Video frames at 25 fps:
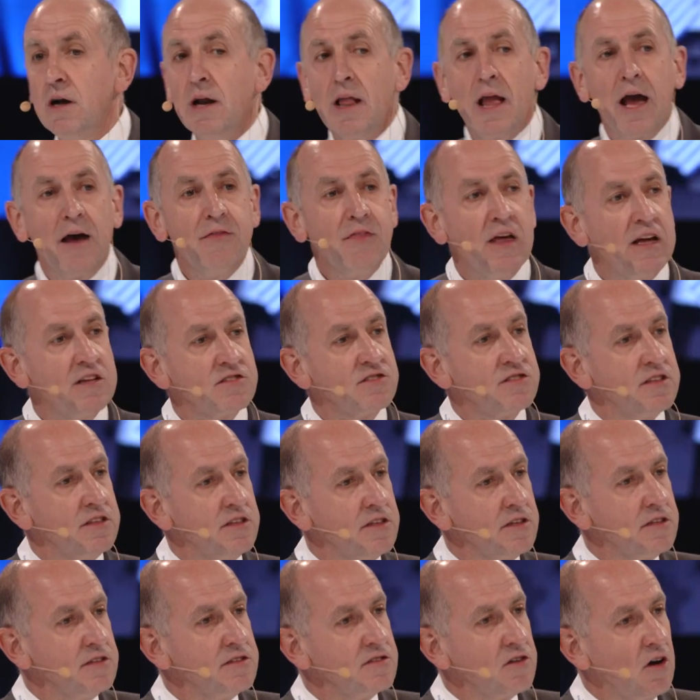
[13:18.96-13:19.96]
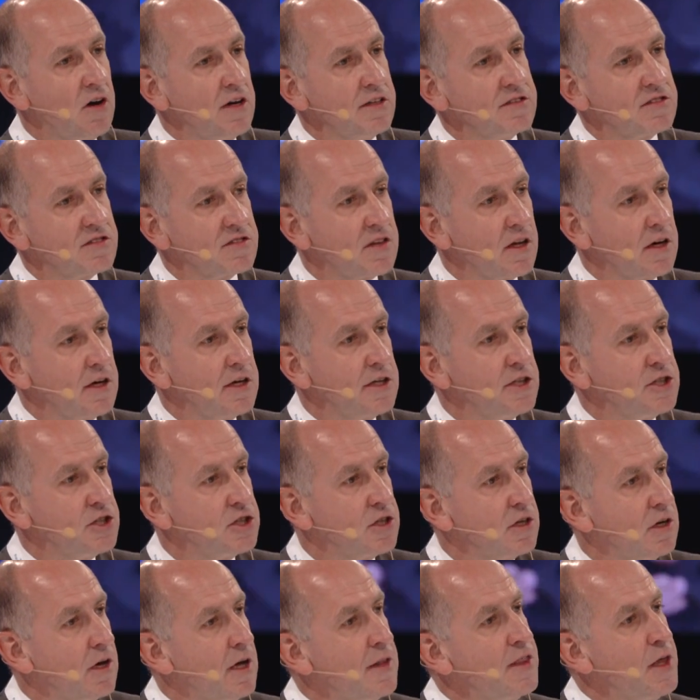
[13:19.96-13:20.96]
And that's in the design stage,
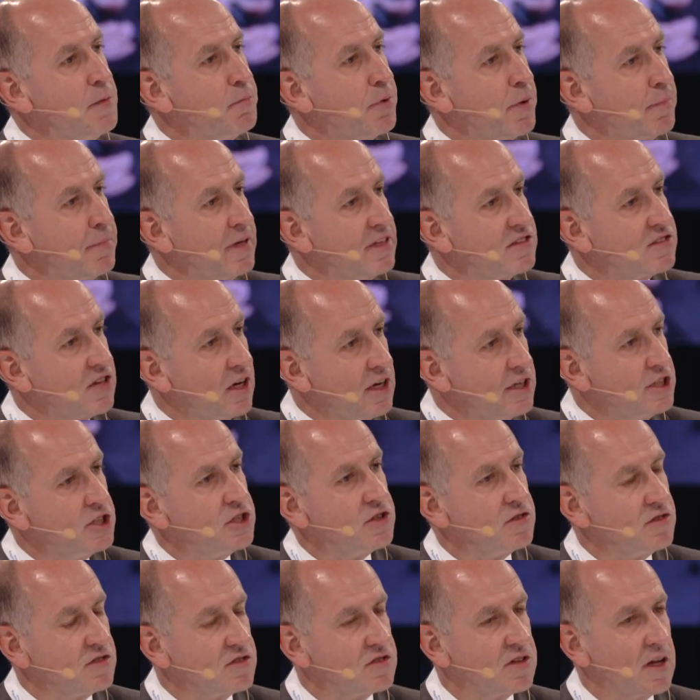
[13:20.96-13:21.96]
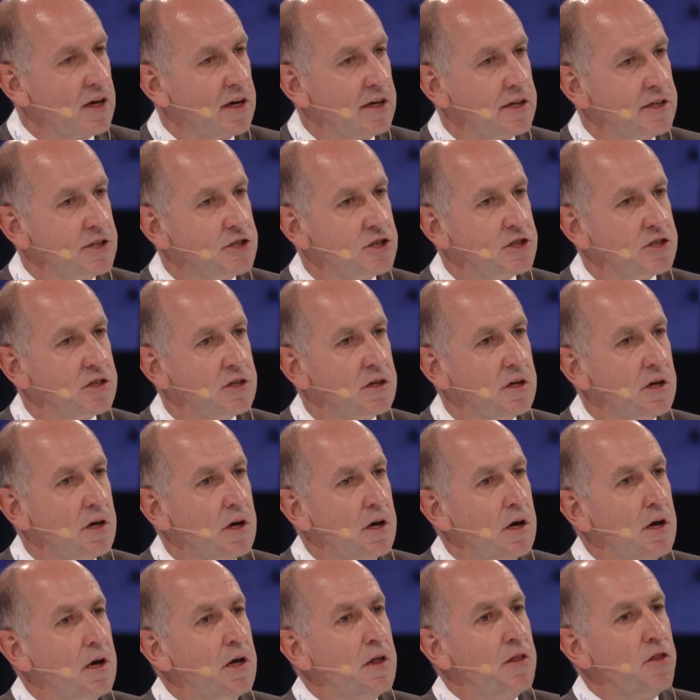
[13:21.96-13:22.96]
the implementation stage,
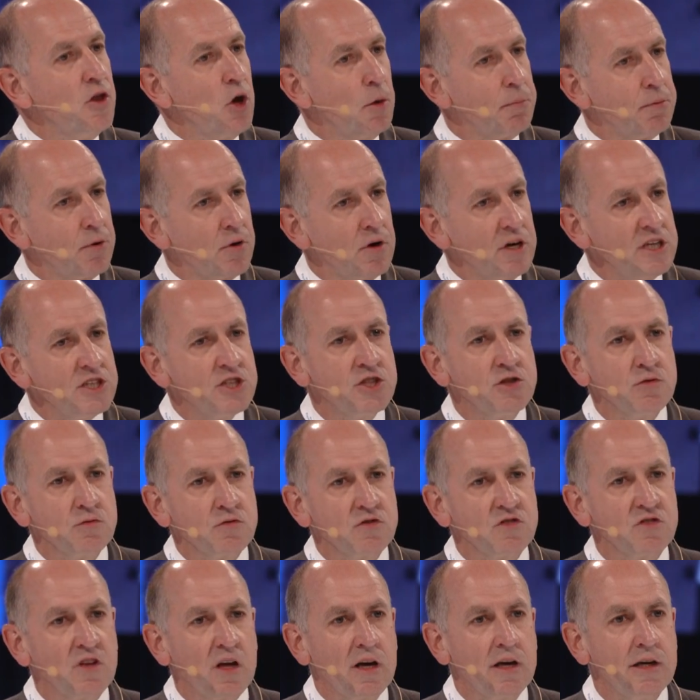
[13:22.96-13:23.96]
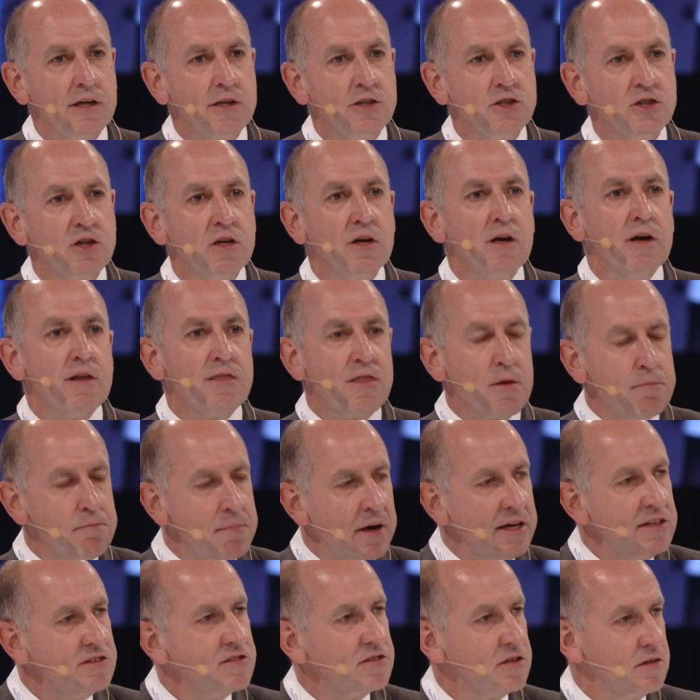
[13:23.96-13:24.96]
the operational stage, the
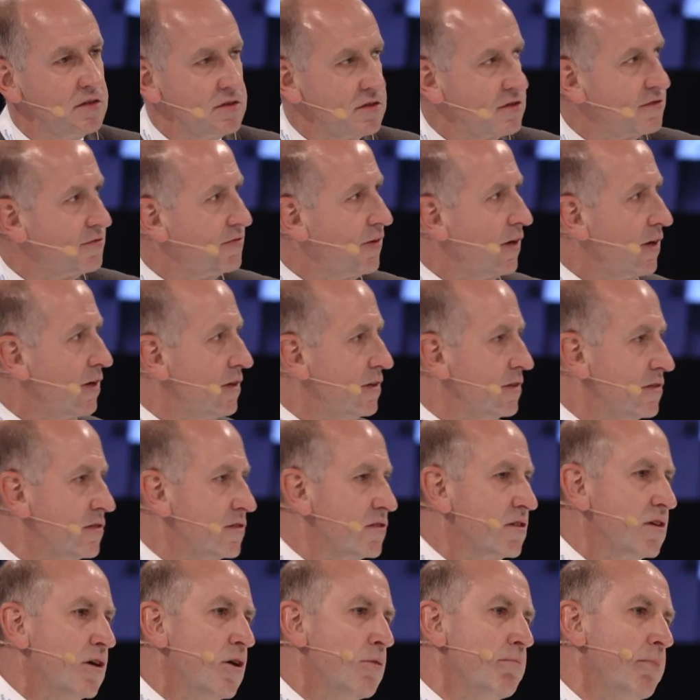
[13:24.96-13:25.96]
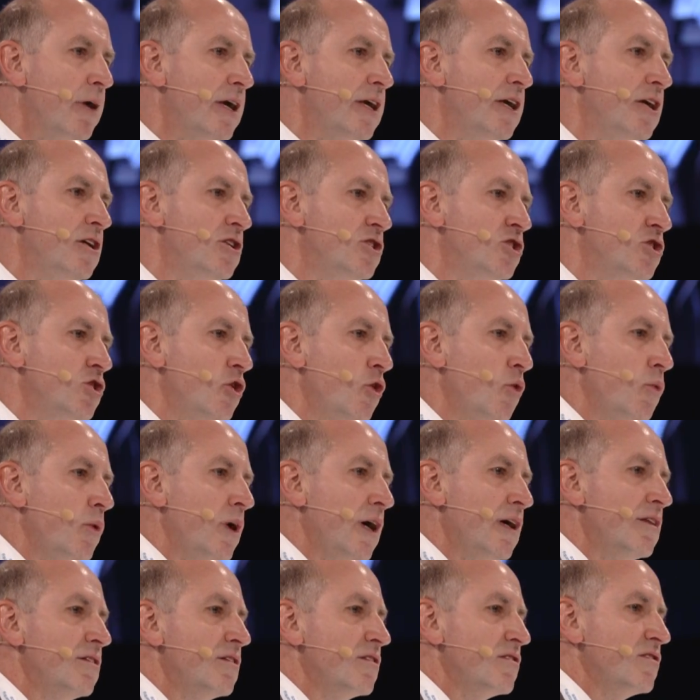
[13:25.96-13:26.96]
maintenance phase, making sure we
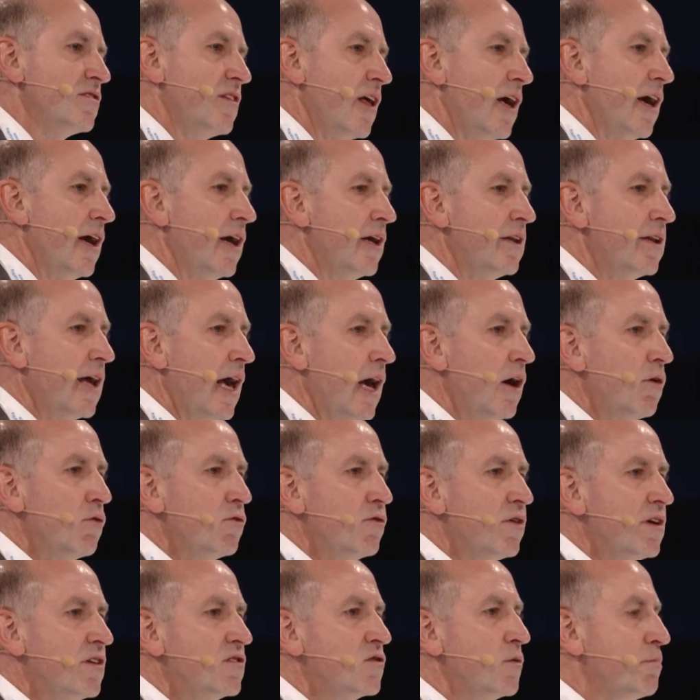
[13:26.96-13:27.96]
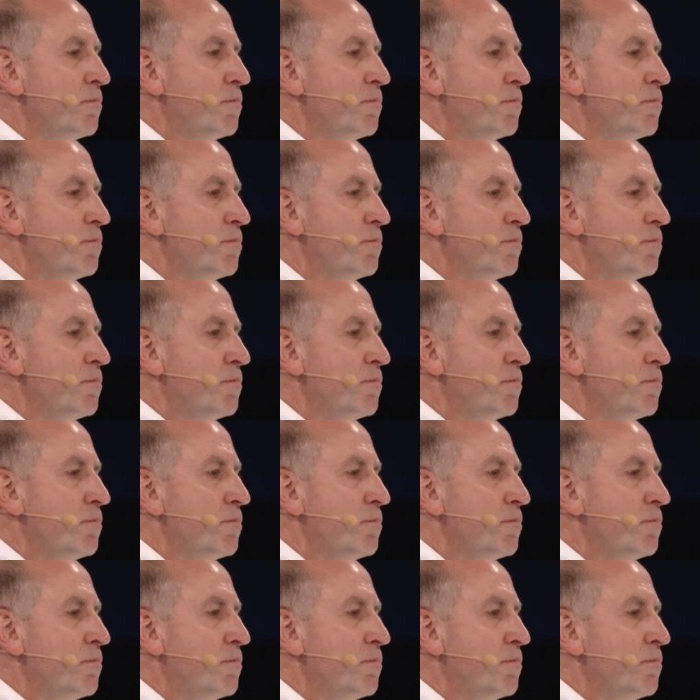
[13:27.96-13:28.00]
understand how things are